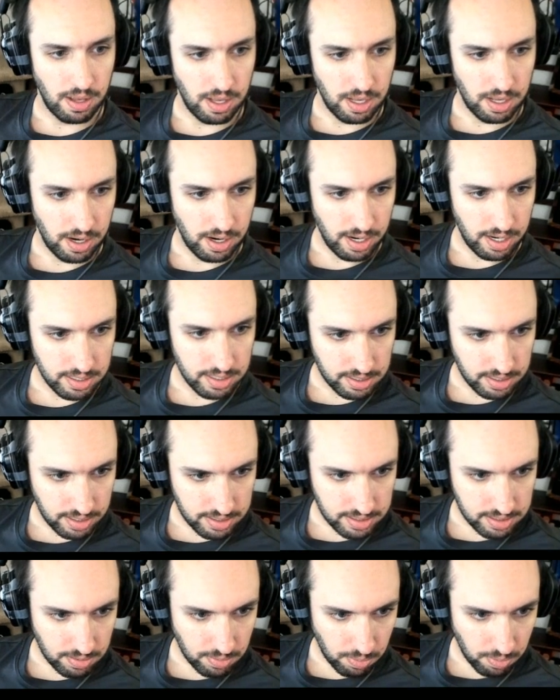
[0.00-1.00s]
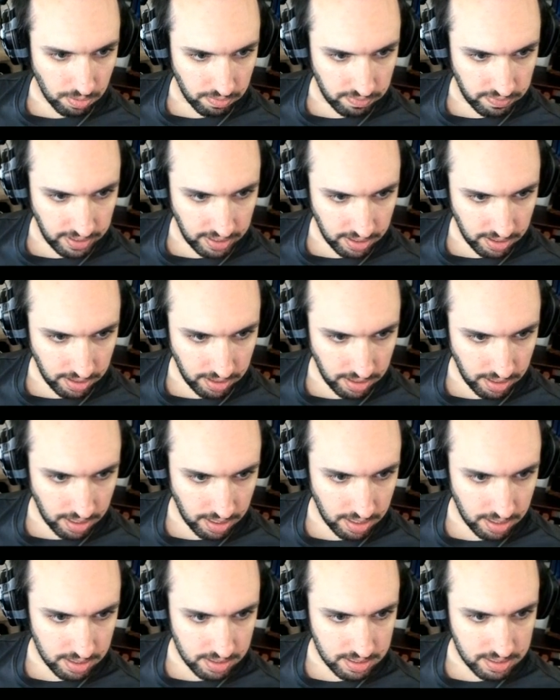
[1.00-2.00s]
All right, so let's
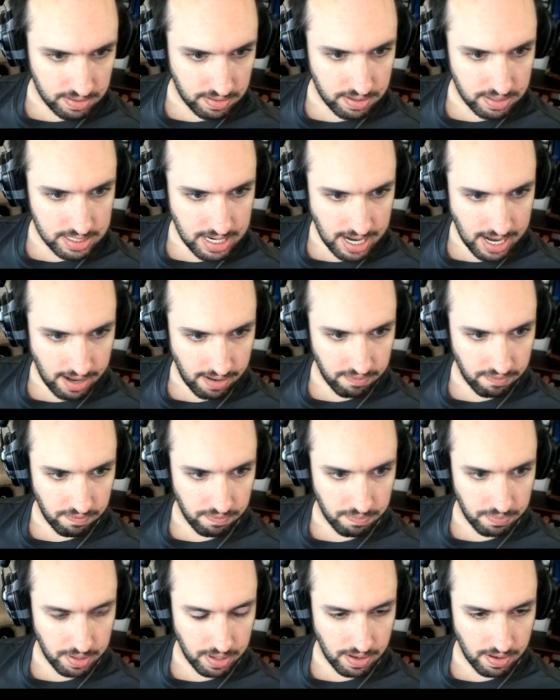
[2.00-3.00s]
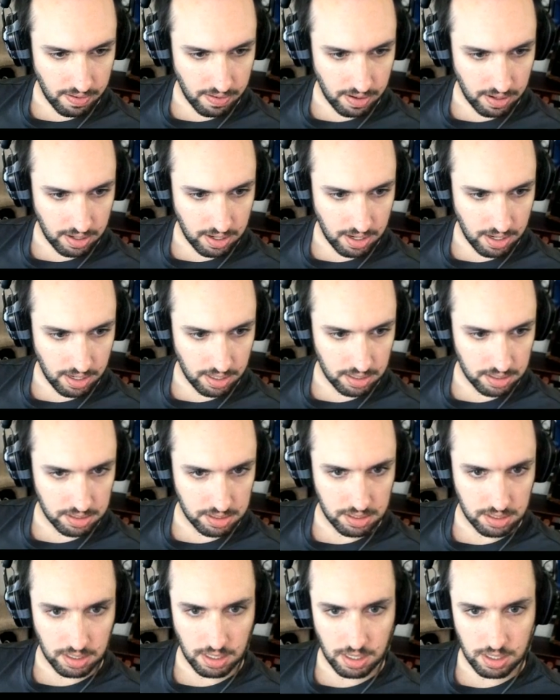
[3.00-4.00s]
reveal top
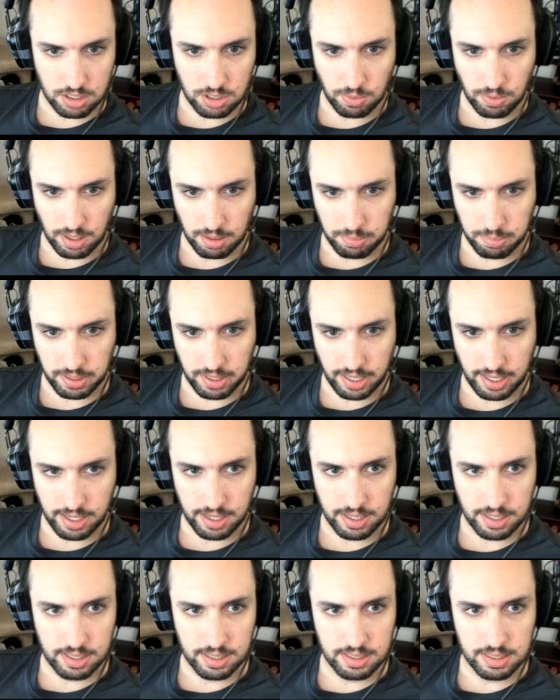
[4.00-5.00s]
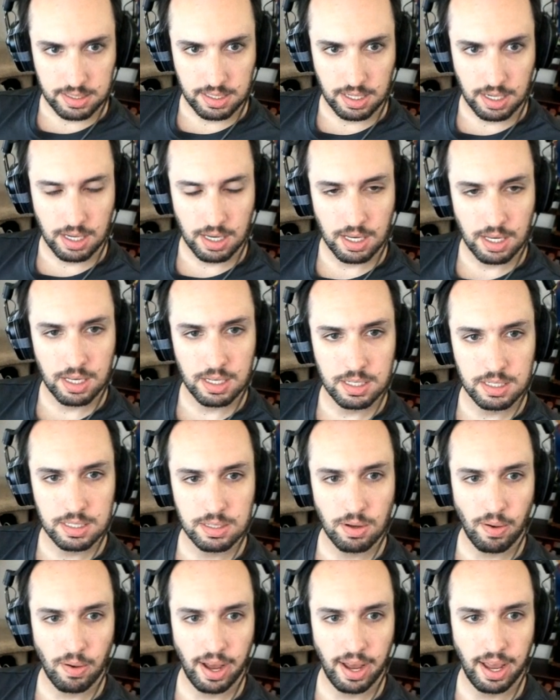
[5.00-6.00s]
cards to all players.
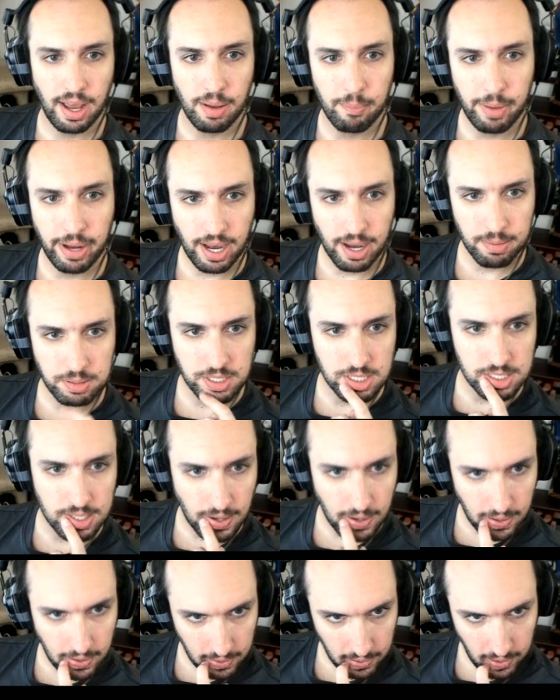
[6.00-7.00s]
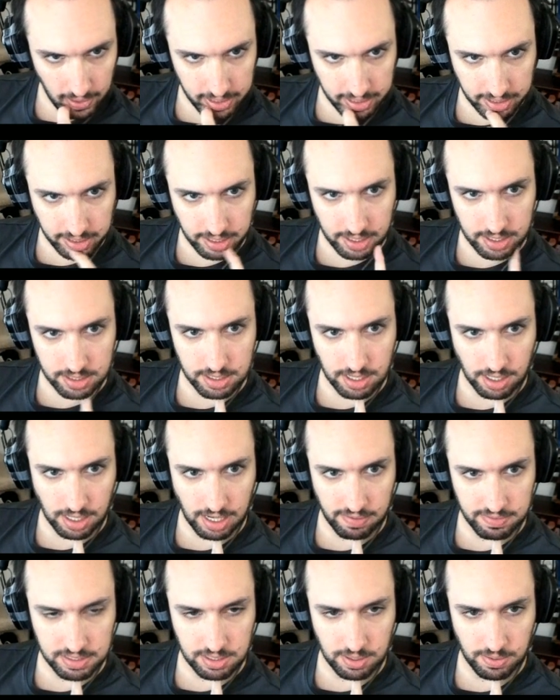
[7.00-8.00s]
So I my options are All That Glitters,
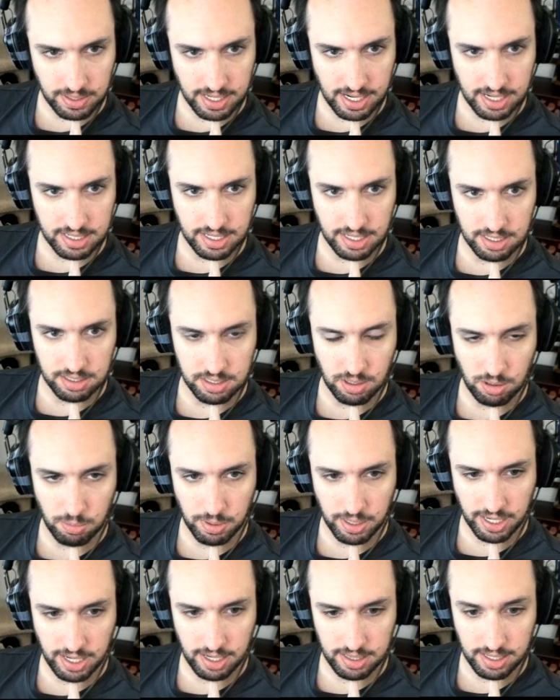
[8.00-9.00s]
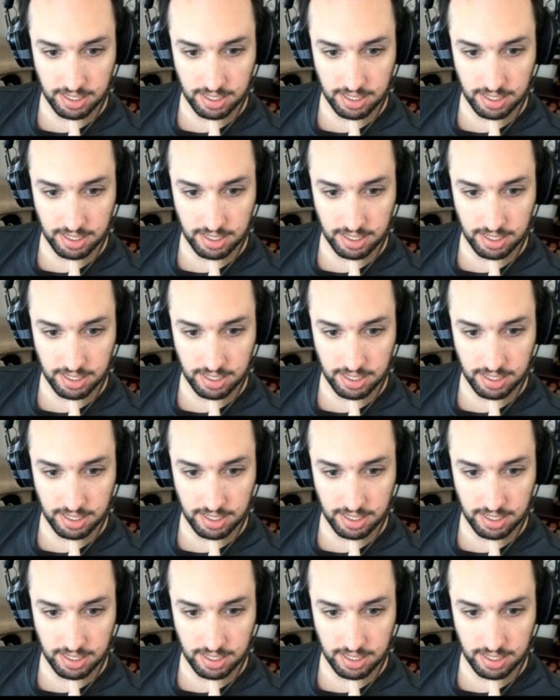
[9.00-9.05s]
Archivist Toadette, and Toad Brigade.